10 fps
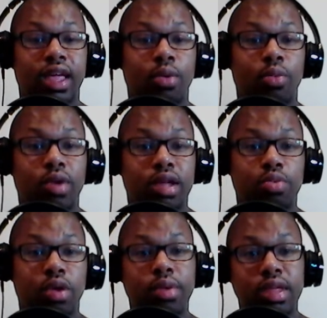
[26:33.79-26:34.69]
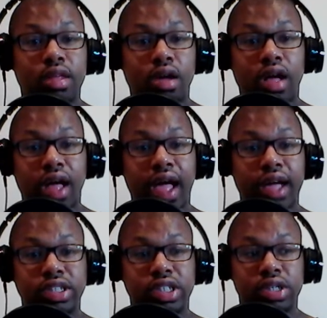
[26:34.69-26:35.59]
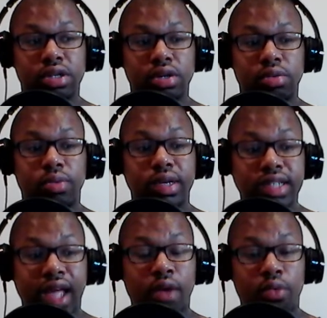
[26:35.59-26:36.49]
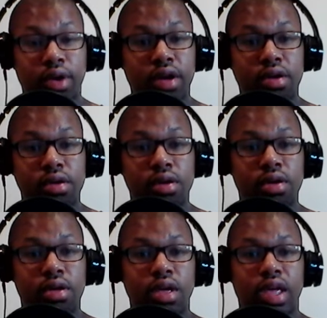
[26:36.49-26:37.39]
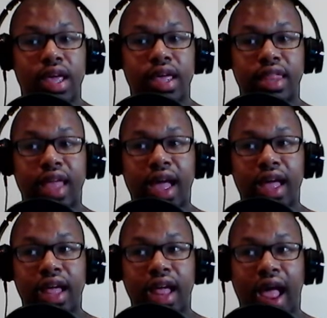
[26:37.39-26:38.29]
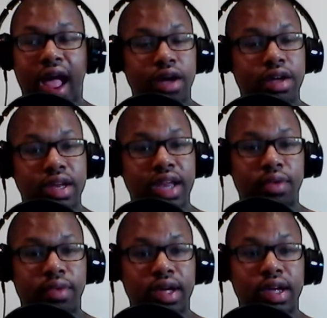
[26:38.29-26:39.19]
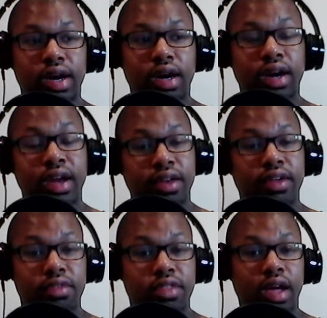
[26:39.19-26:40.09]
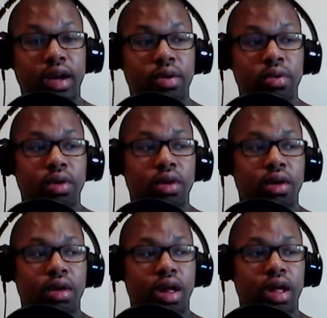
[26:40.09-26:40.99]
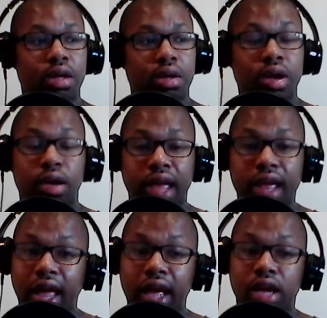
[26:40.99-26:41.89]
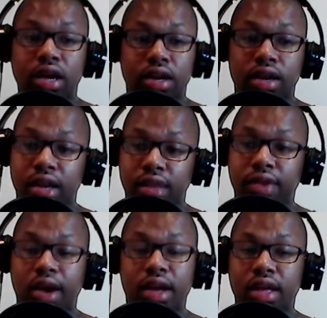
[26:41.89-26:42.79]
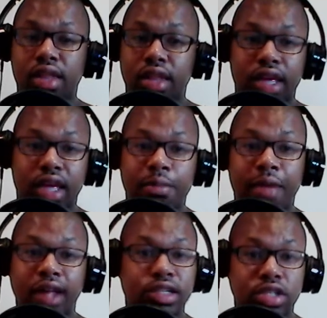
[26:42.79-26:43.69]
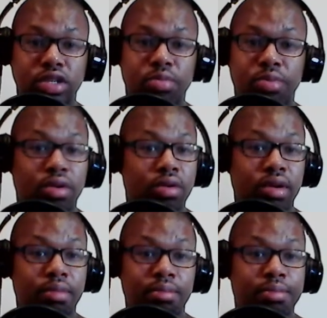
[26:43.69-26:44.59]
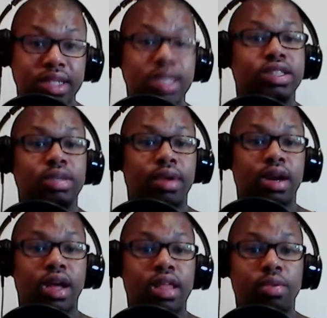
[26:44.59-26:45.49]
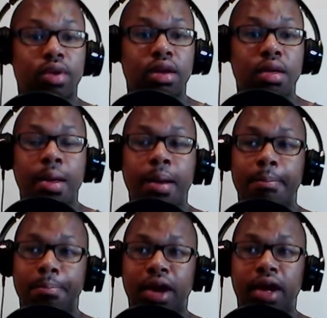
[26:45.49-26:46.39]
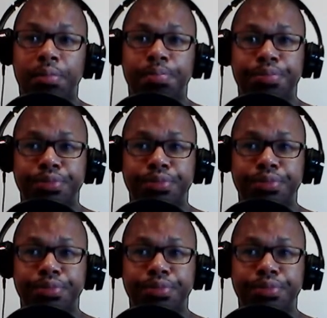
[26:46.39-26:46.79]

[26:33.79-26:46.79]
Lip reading: was what we saw last year, was that real? Is that how good they really are? And then if so, they could very easily get back to the Super Bowl and potentially win another one. But